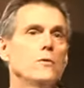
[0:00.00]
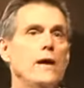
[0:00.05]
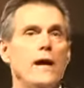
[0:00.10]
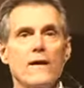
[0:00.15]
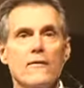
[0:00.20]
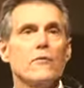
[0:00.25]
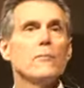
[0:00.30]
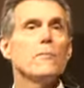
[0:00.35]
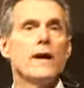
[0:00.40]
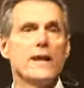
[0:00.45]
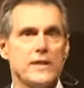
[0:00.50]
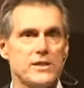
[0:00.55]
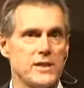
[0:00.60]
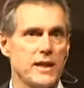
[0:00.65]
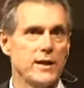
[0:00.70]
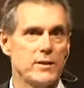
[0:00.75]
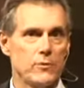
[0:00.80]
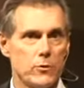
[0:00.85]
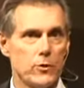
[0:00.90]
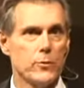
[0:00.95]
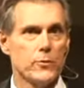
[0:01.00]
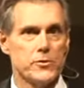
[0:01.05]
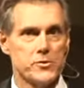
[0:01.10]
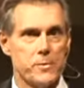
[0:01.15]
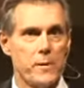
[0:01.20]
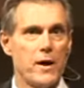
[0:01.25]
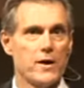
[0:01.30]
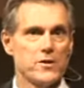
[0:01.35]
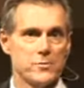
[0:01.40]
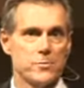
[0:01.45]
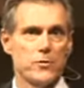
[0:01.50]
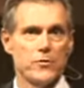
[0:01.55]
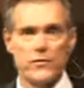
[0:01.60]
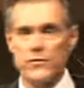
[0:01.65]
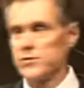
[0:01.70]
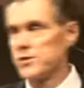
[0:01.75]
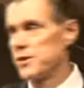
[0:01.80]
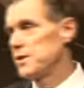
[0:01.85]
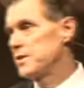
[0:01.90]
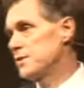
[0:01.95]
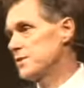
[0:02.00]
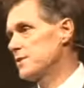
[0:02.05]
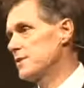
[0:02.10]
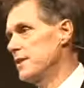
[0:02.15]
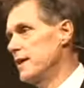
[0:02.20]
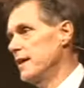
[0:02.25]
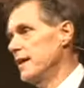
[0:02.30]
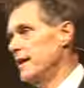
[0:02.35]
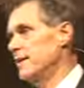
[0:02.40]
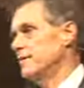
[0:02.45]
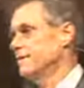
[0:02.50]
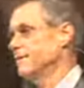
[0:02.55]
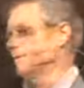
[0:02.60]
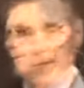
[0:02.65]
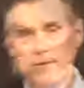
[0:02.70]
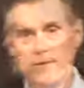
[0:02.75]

everybody's equally responsible for Jesus' death.